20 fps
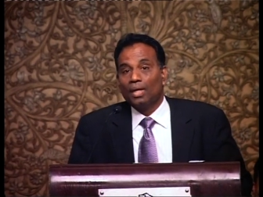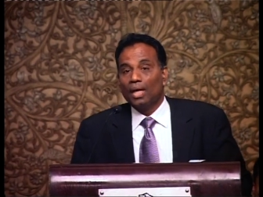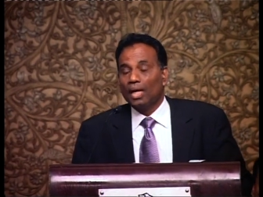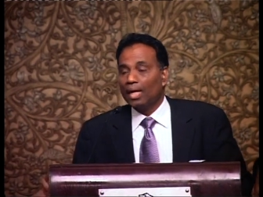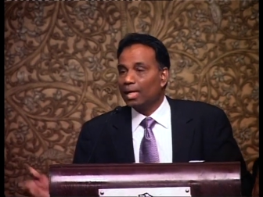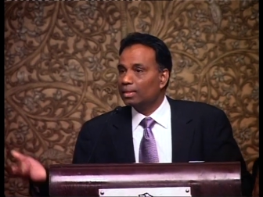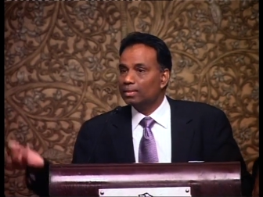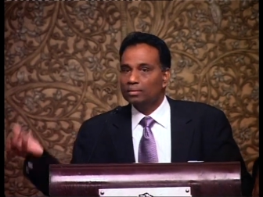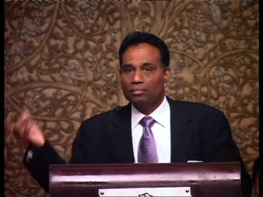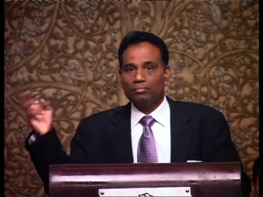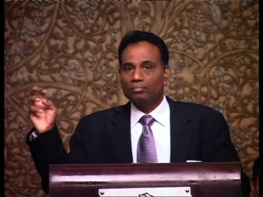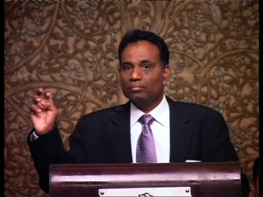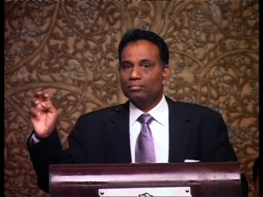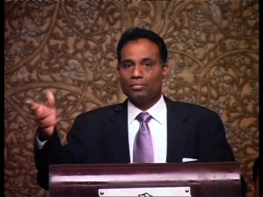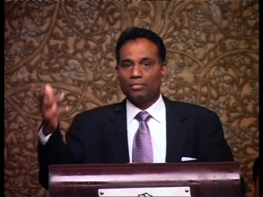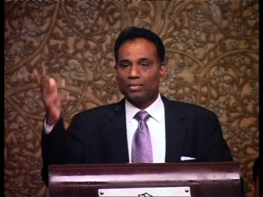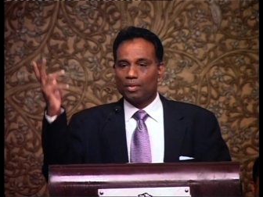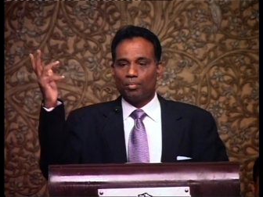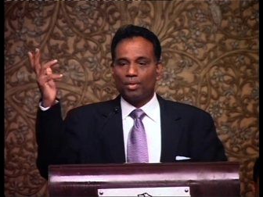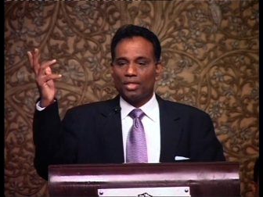And
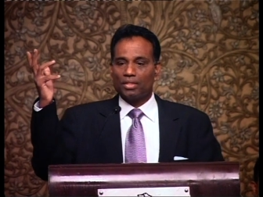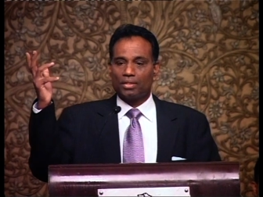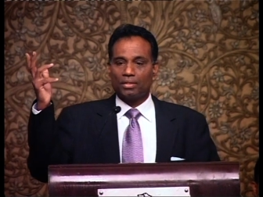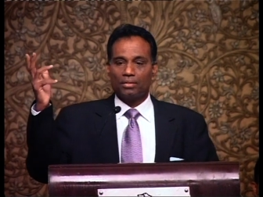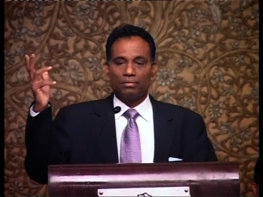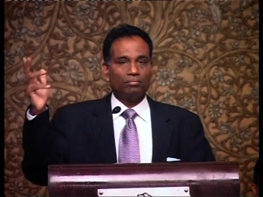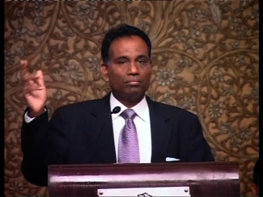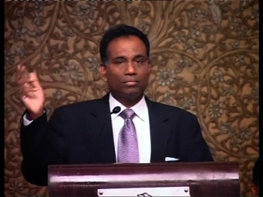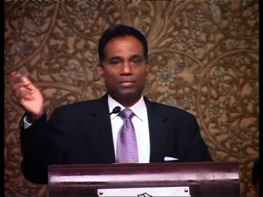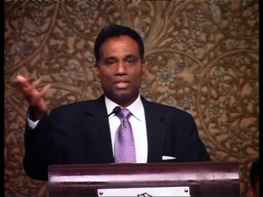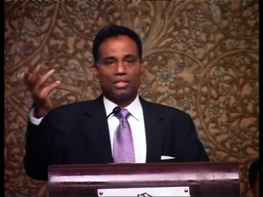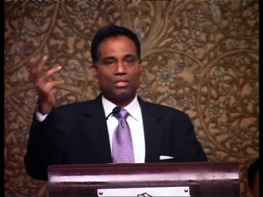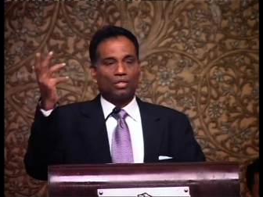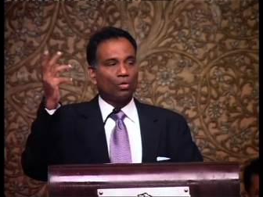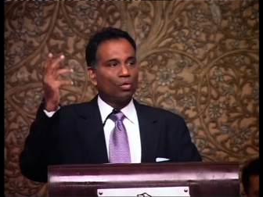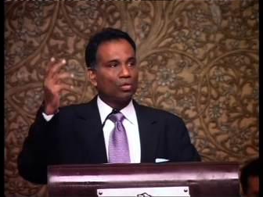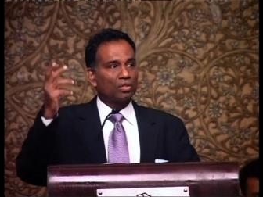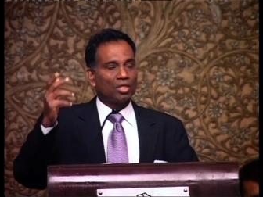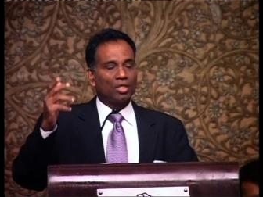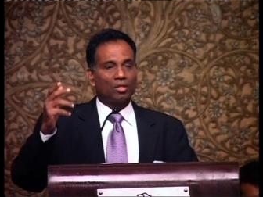the person just
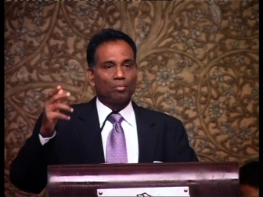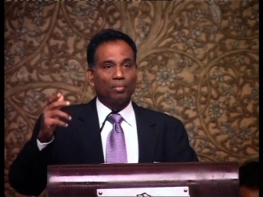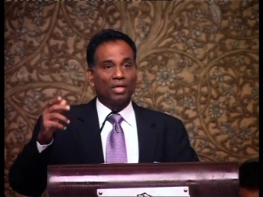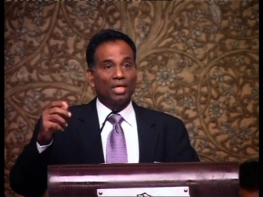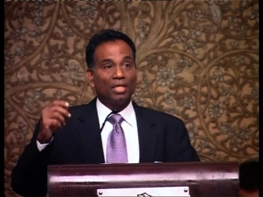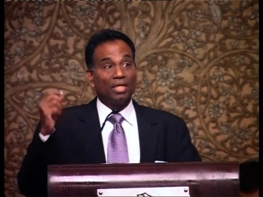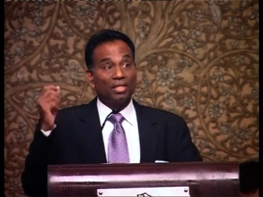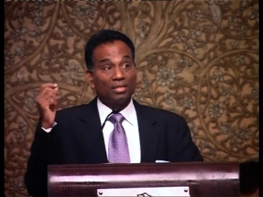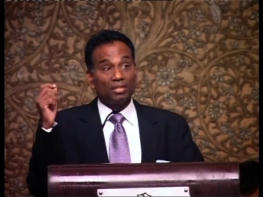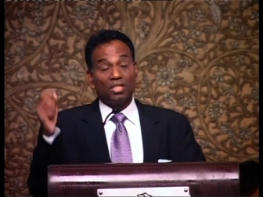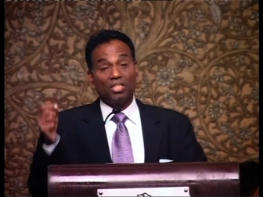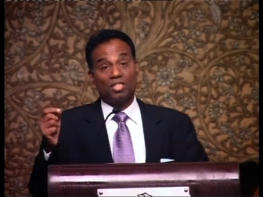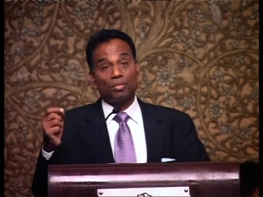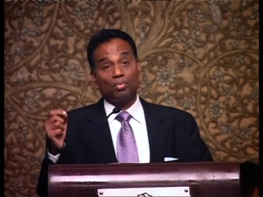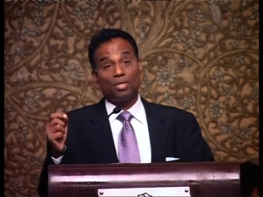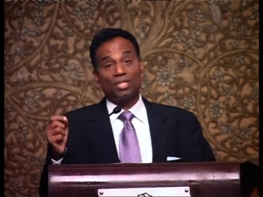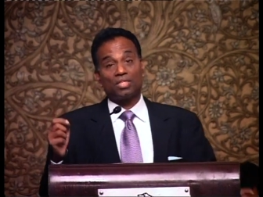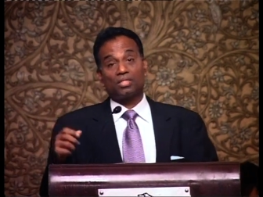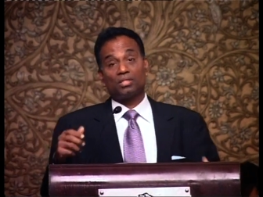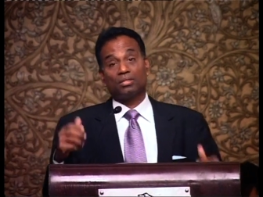wrote that mail, and this
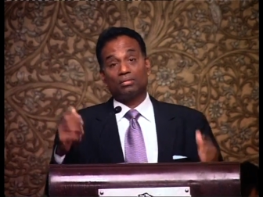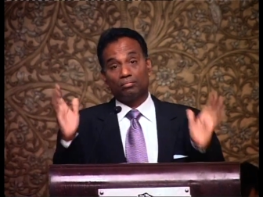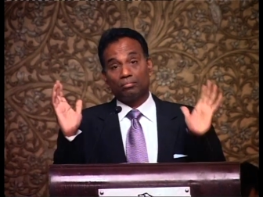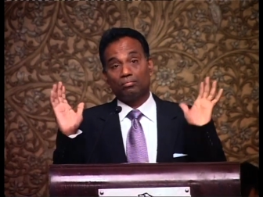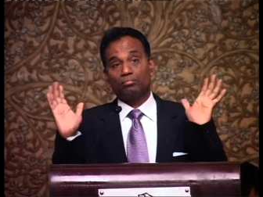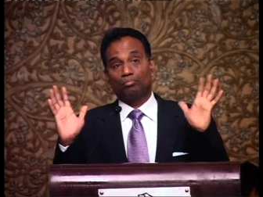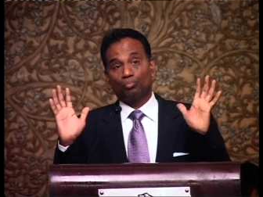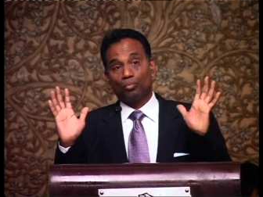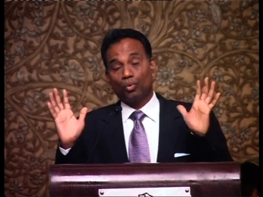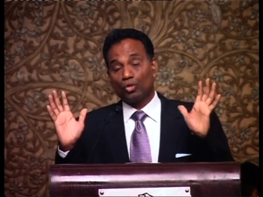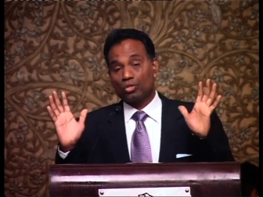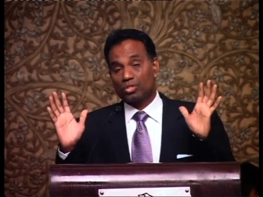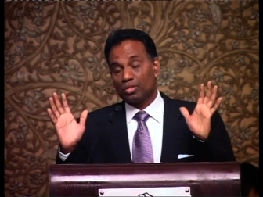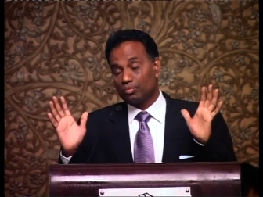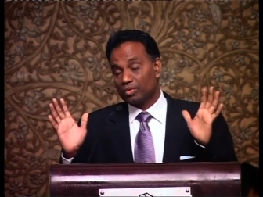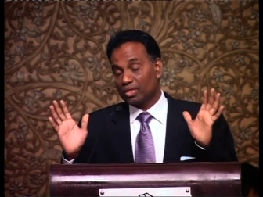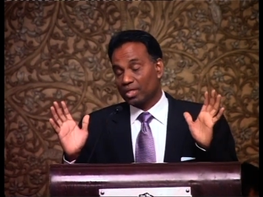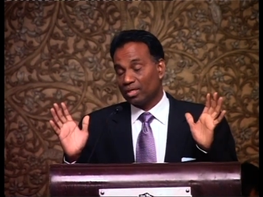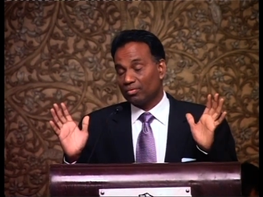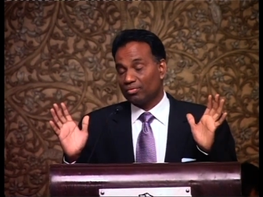person posed
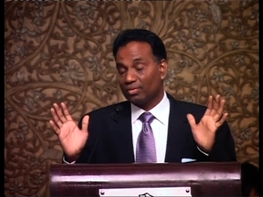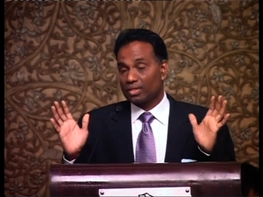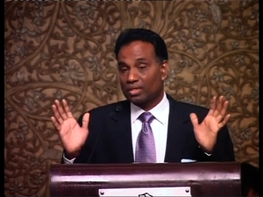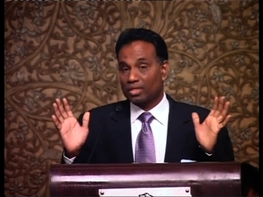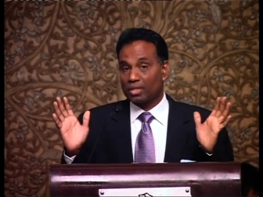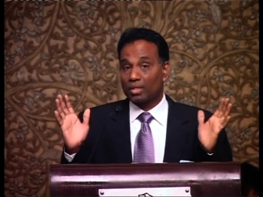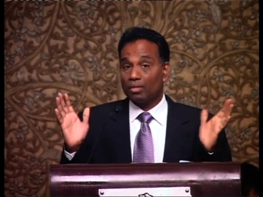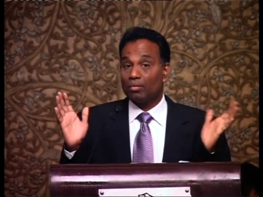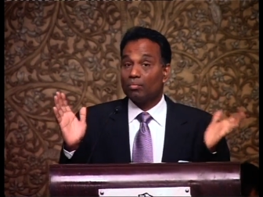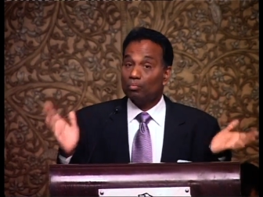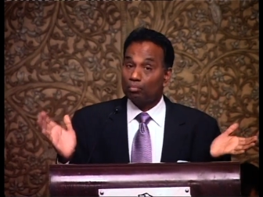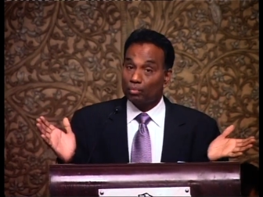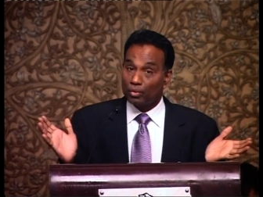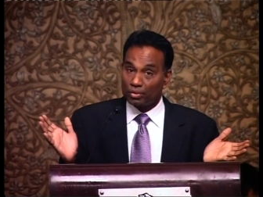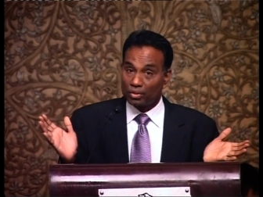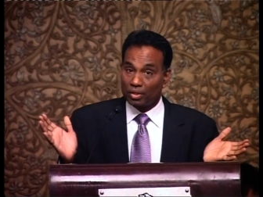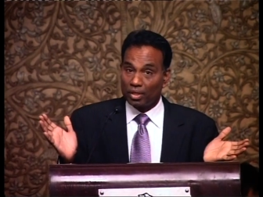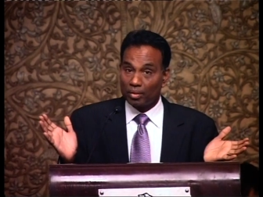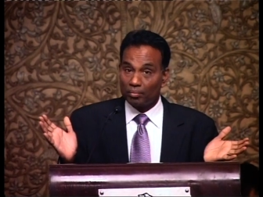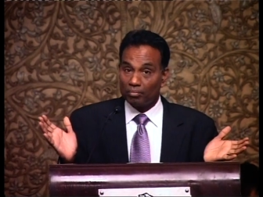himself as a
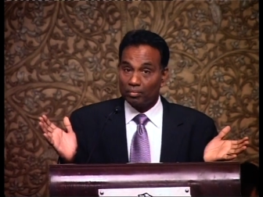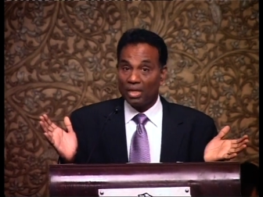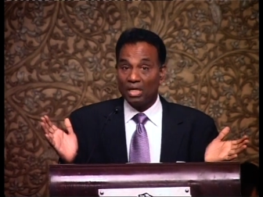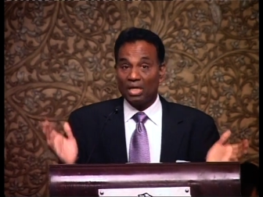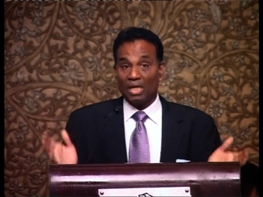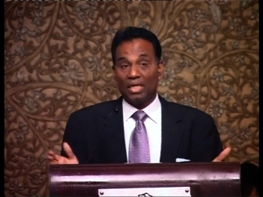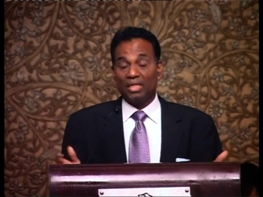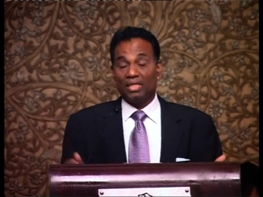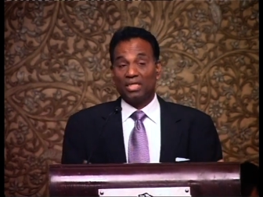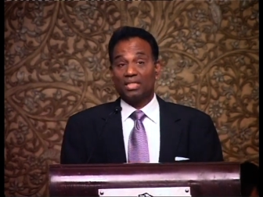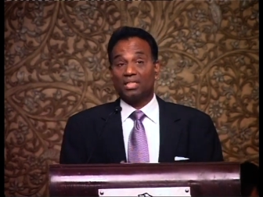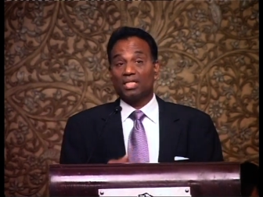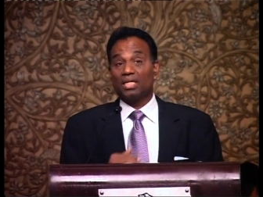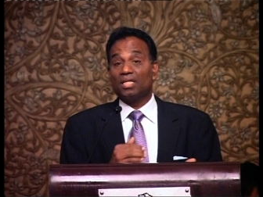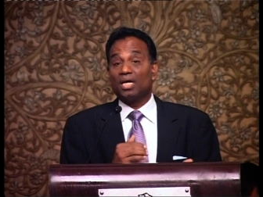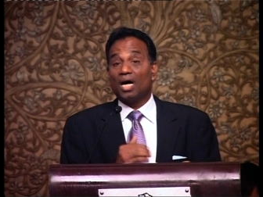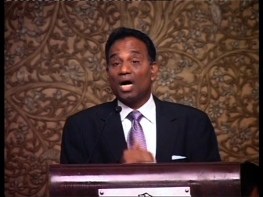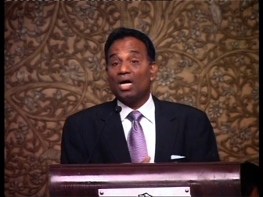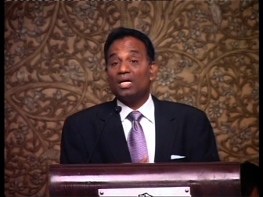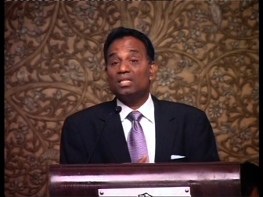Muslim and he said
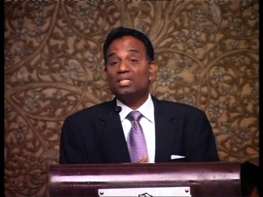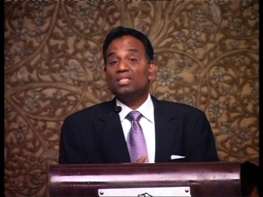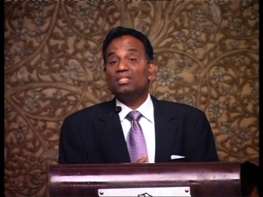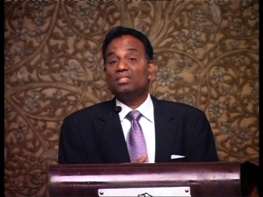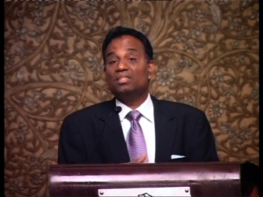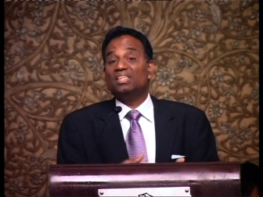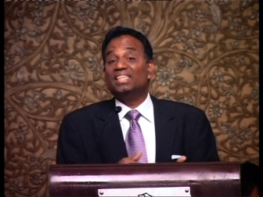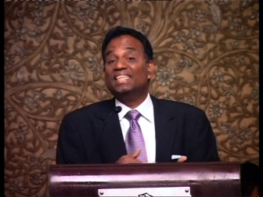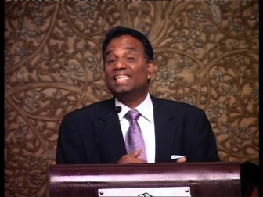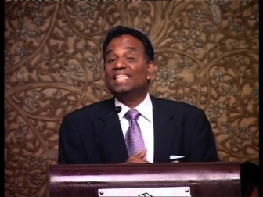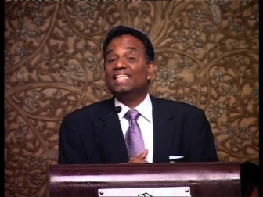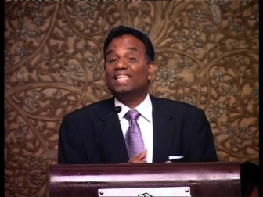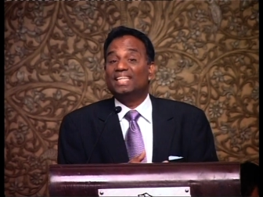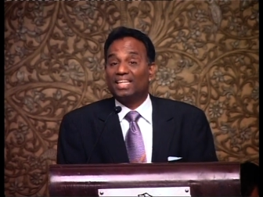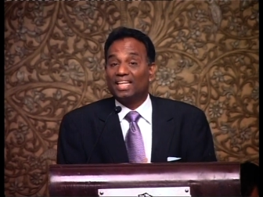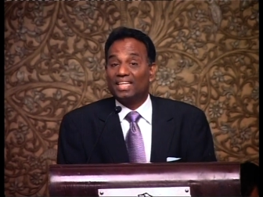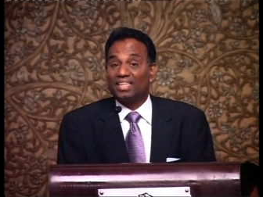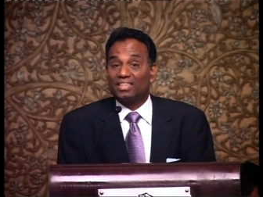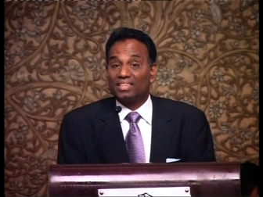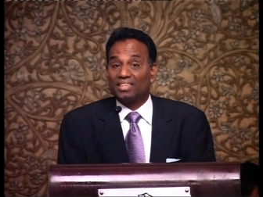Anand
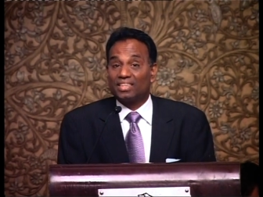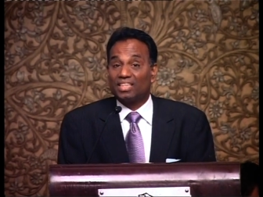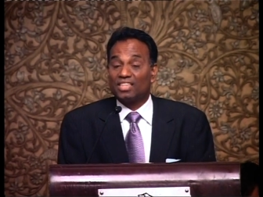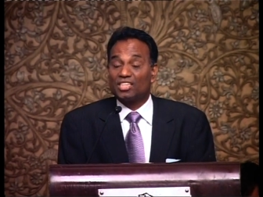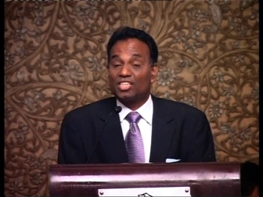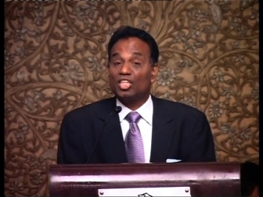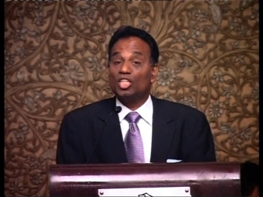degrades us.